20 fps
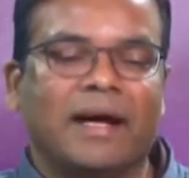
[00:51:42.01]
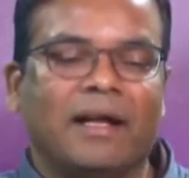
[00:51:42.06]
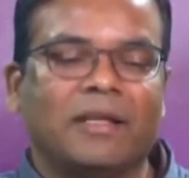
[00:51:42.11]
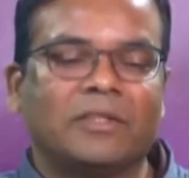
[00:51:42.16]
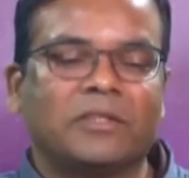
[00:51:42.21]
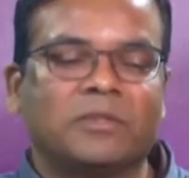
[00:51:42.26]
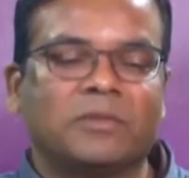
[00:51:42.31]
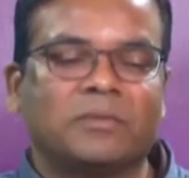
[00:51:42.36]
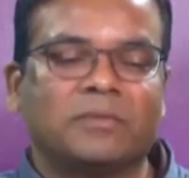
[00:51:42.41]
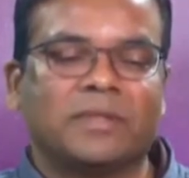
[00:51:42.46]

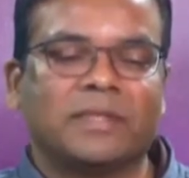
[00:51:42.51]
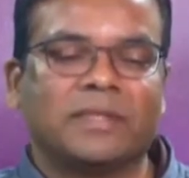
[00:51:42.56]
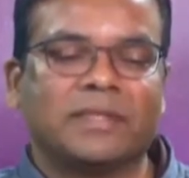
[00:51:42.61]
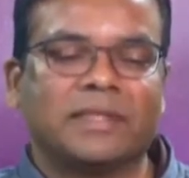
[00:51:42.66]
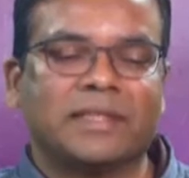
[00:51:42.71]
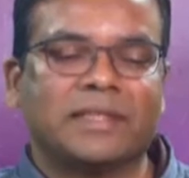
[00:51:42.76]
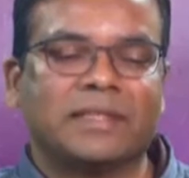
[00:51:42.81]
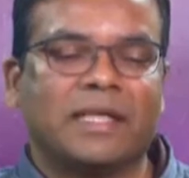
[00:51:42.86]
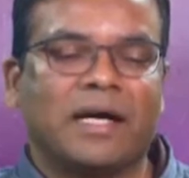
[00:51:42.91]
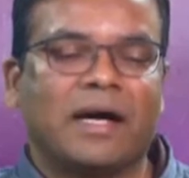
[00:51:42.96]
also
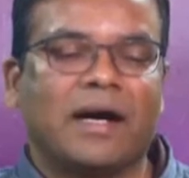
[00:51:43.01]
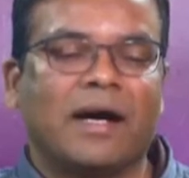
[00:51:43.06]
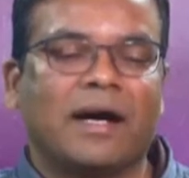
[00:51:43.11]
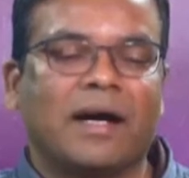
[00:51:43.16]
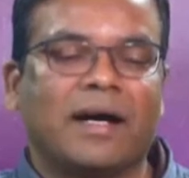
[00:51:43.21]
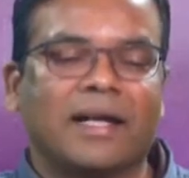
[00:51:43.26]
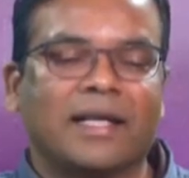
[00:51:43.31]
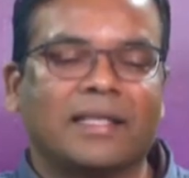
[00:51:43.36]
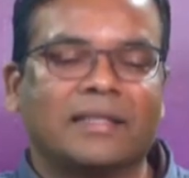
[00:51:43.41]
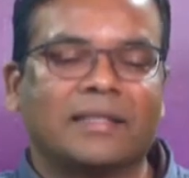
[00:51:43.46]
works as
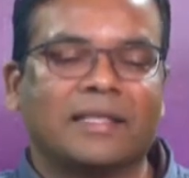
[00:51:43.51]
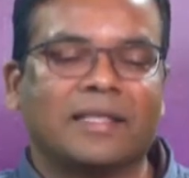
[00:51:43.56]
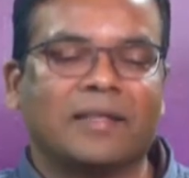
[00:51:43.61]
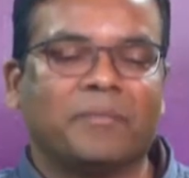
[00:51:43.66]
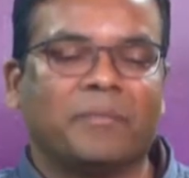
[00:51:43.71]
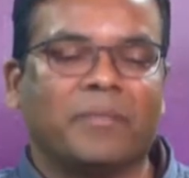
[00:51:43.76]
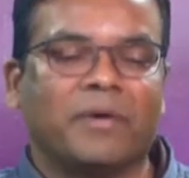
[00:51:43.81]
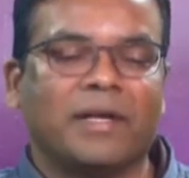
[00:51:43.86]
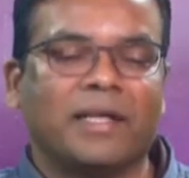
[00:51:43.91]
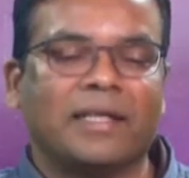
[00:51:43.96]
hard X-ray
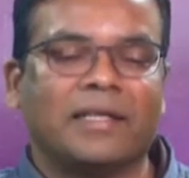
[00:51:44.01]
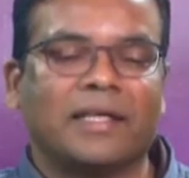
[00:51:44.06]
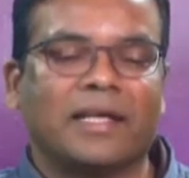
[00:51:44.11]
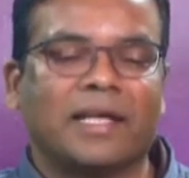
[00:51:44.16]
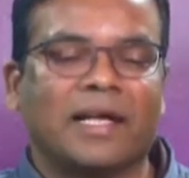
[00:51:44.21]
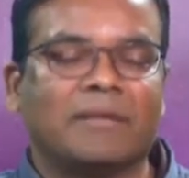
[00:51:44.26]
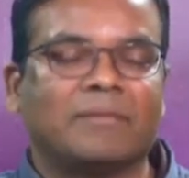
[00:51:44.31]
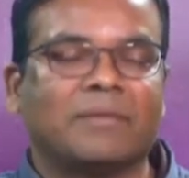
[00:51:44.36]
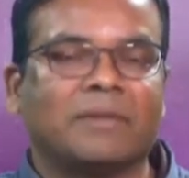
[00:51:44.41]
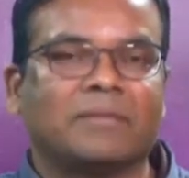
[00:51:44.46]

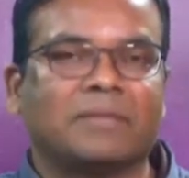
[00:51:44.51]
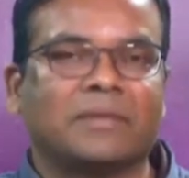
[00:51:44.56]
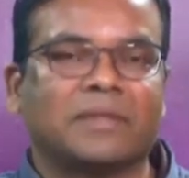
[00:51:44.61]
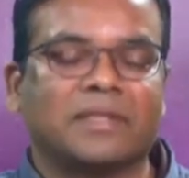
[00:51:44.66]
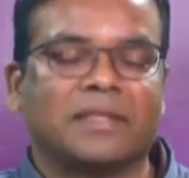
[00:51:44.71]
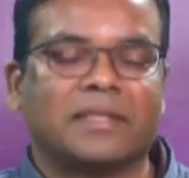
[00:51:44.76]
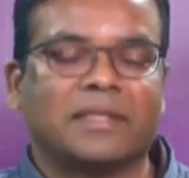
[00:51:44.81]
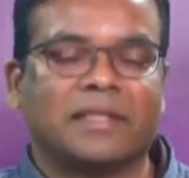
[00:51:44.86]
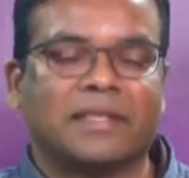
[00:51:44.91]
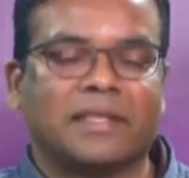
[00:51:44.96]
monitor above
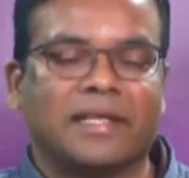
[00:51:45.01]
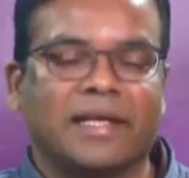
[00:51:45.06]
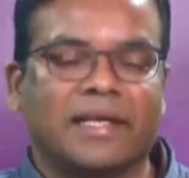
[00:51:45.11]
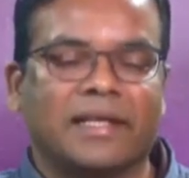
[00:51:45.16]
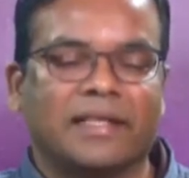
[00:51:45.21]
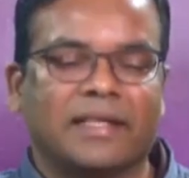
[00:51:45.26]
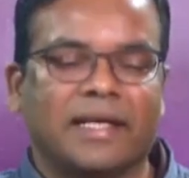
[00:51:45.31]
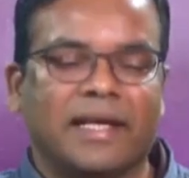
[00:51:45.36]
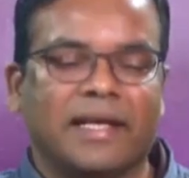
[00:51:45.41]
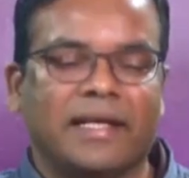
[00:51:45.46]

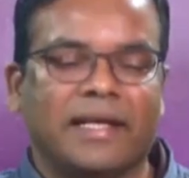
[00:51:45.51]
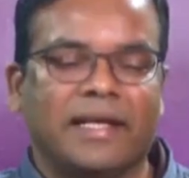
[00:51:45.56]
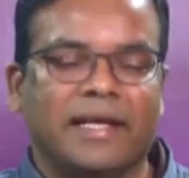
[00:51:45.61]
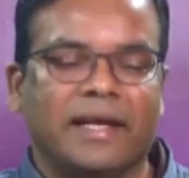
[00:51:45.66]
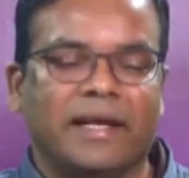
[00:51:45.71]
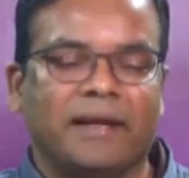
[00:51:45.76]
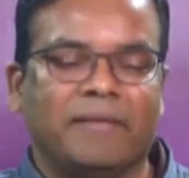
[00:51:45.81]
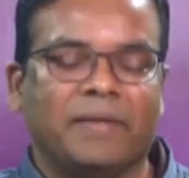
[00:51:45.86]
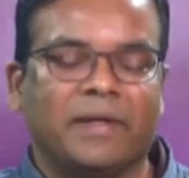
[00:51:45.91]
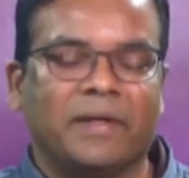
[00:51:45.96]
80
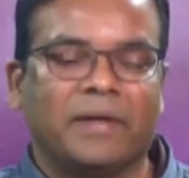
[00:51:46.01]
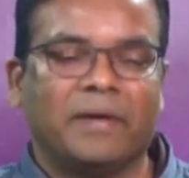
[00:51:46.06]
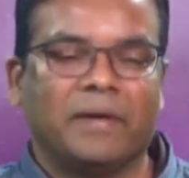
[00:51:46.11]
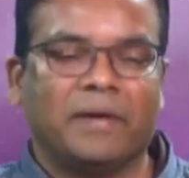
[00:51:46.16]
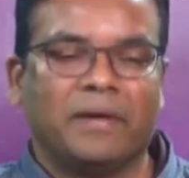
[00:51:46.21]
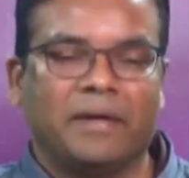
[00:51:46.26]
kV.